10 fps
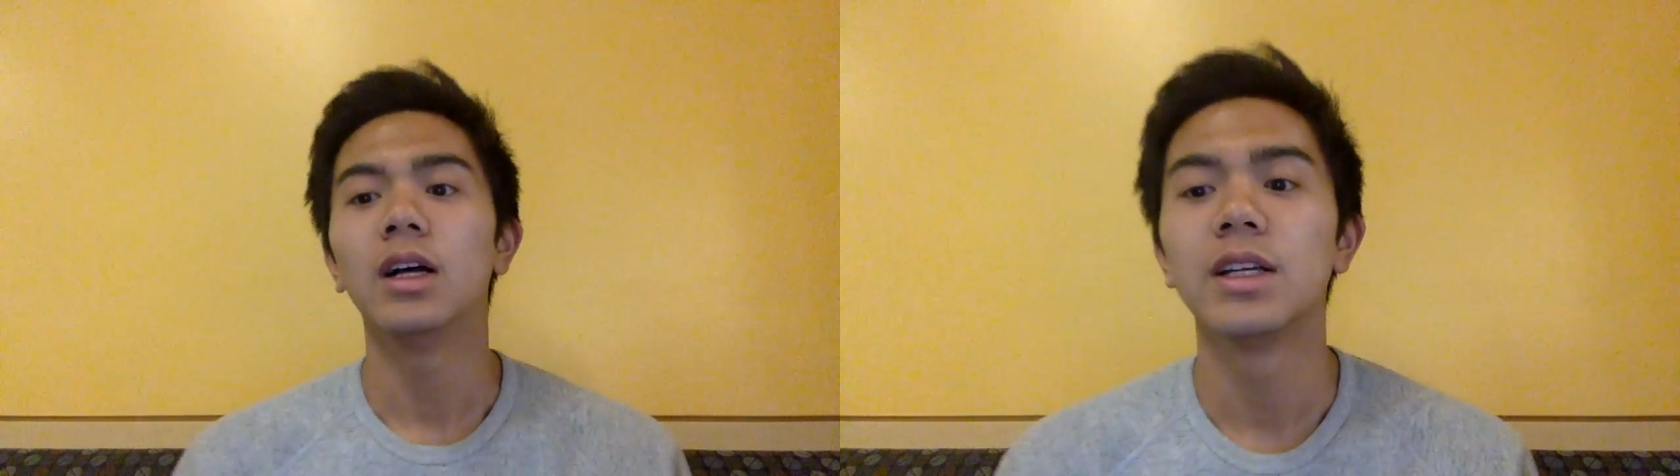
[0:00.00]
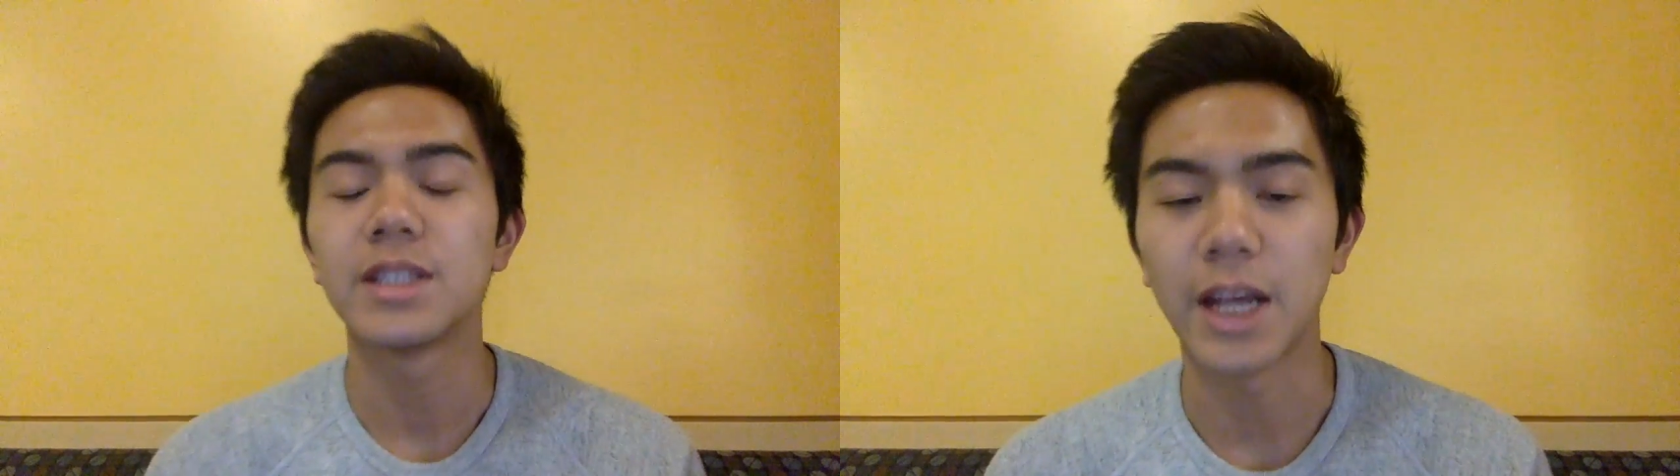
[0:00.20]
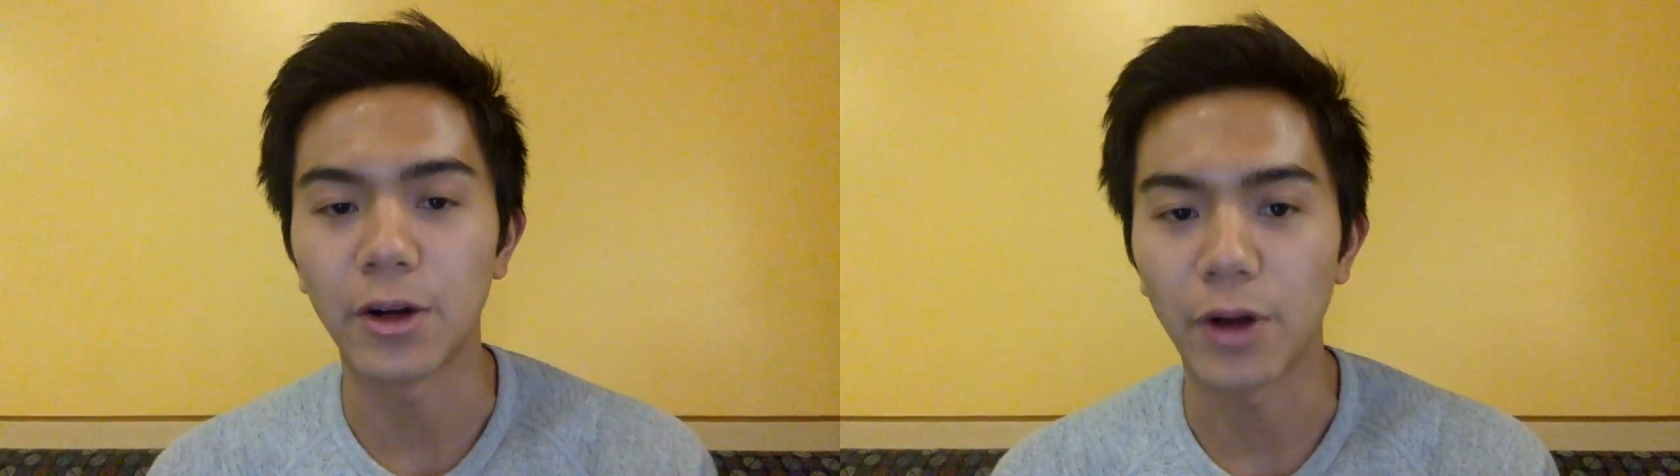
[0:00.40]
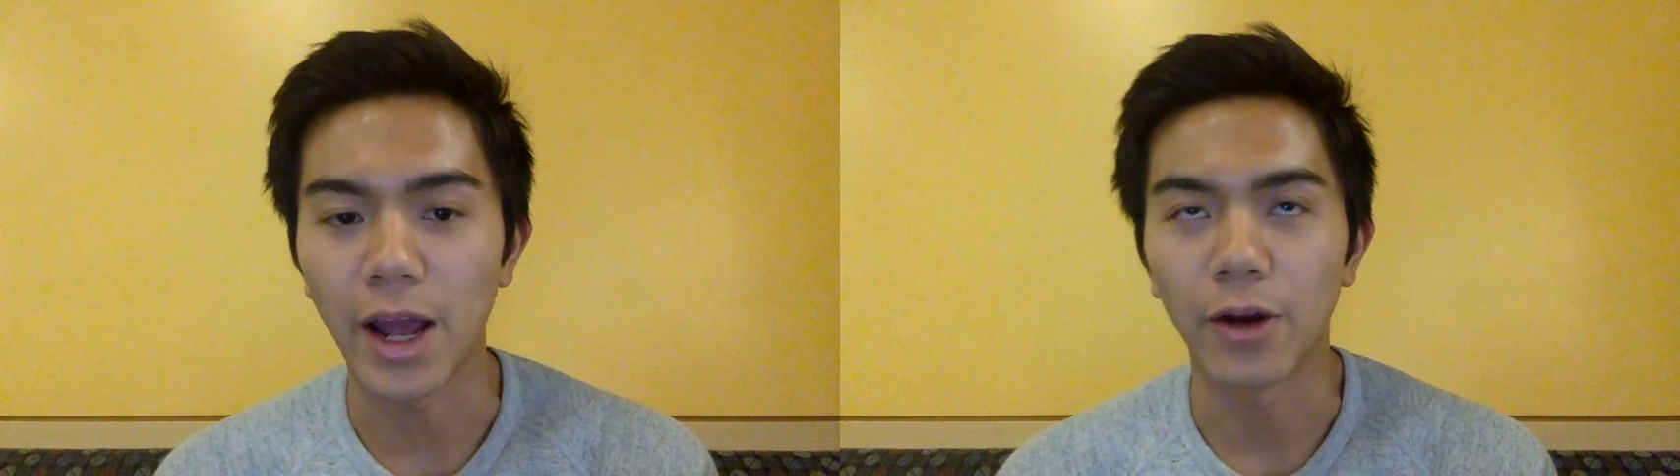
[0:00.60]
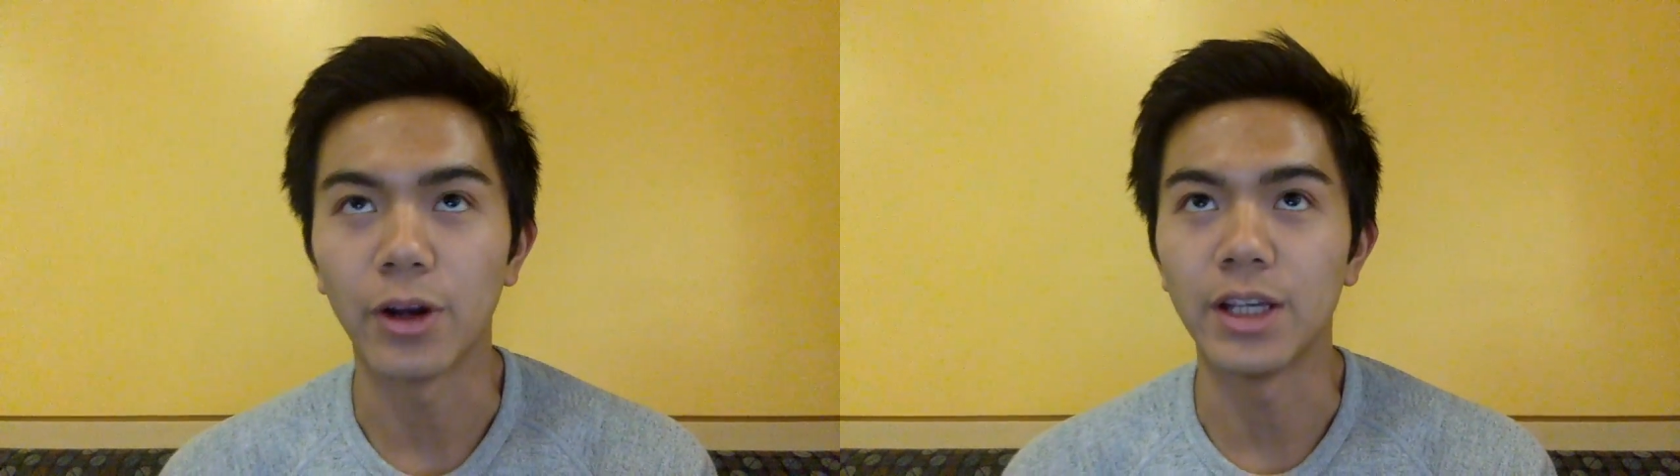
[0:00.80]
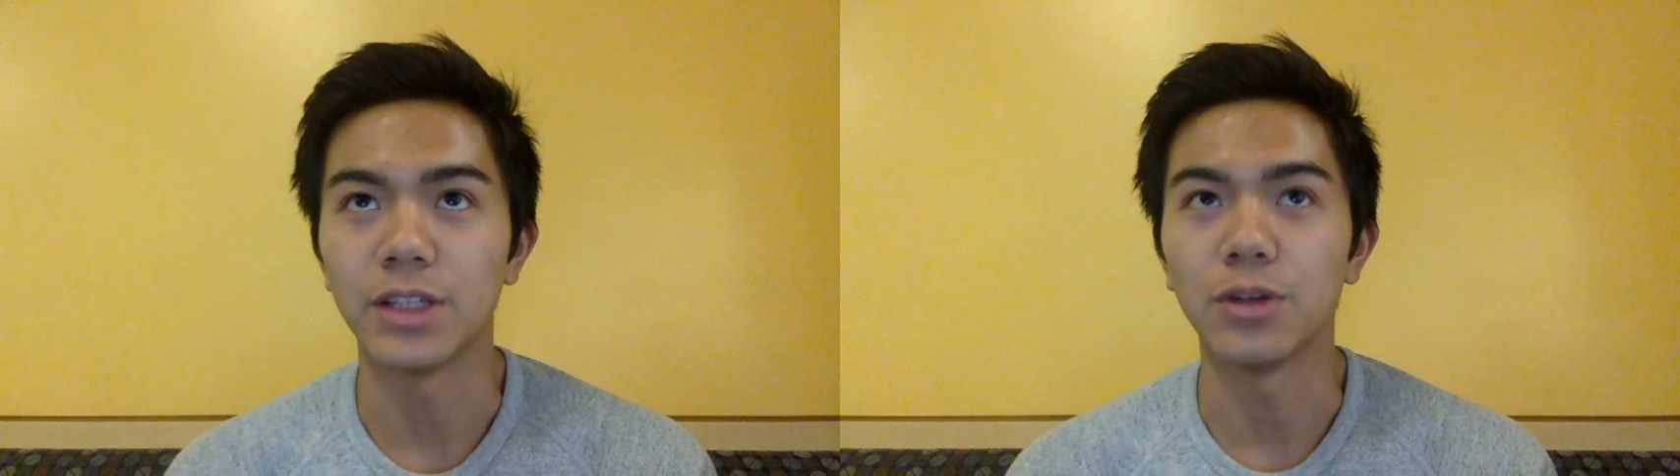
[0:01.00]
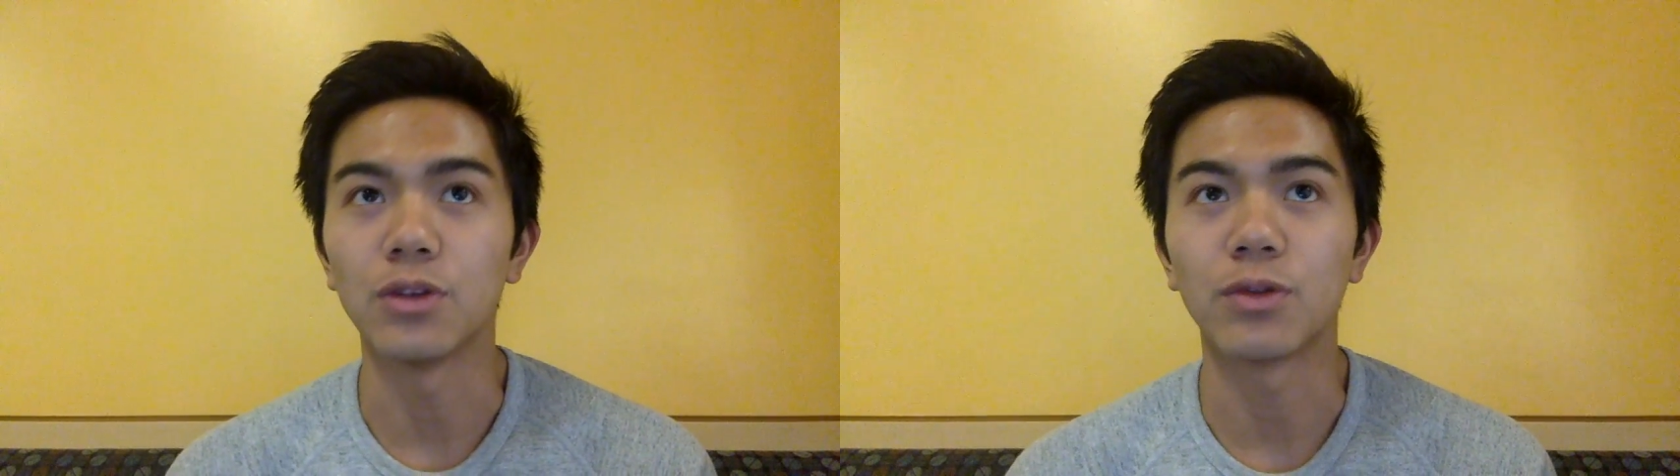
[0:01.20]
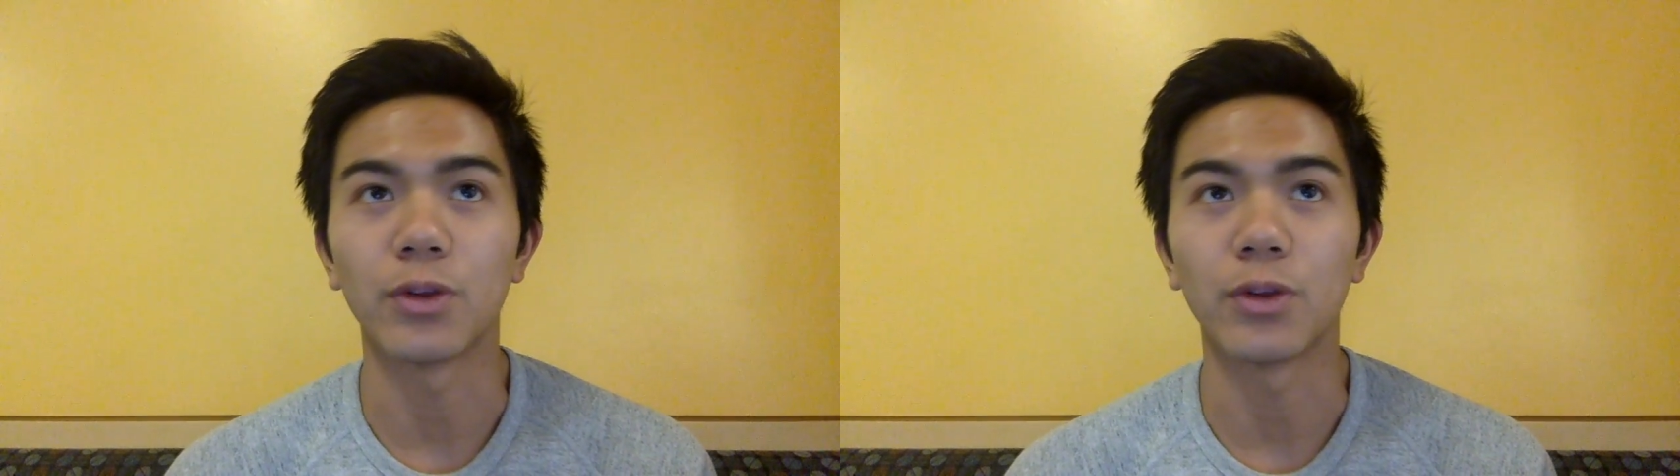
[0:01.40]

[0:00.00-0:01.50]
standard error is used